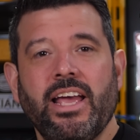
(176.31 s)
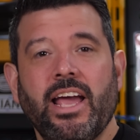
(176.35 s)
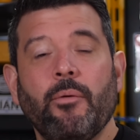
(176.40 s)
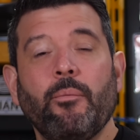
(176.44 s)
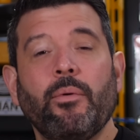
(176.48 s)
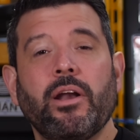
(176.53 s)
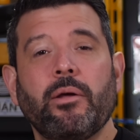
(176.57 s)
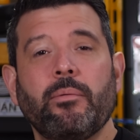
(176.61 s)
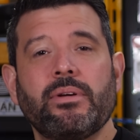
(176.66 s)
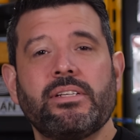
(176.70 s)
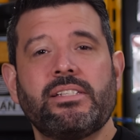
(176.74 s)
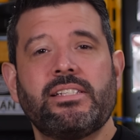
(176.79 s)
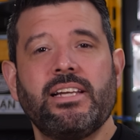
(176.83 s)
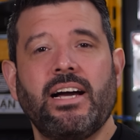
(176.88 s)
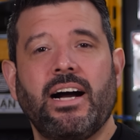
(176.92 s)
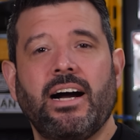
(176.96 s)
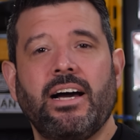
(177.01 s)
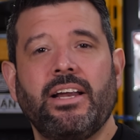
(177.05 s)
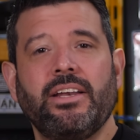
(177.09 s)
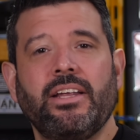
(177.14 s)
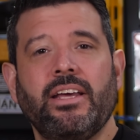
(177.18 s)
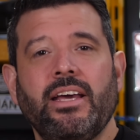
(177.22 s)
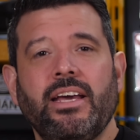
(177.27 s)
and when he was
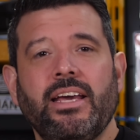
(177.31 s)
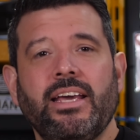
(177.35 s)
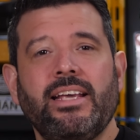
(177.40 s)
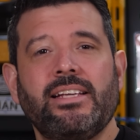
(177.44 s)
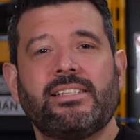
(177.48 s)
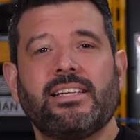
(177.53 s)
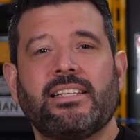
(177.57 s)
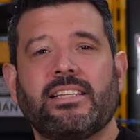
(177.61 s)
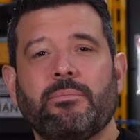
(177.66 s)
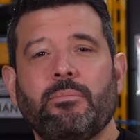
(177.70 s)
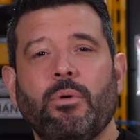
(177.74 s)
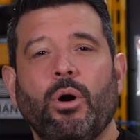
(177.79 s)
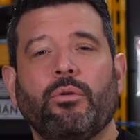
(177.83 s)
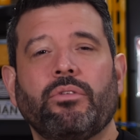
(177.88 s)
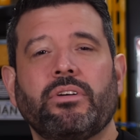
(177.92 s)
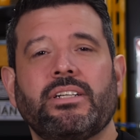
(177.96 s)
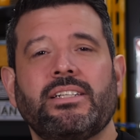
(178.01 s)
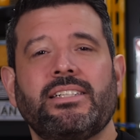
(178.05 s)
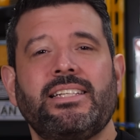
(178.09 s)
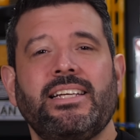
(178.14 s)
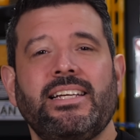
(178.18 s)
done, he sent them over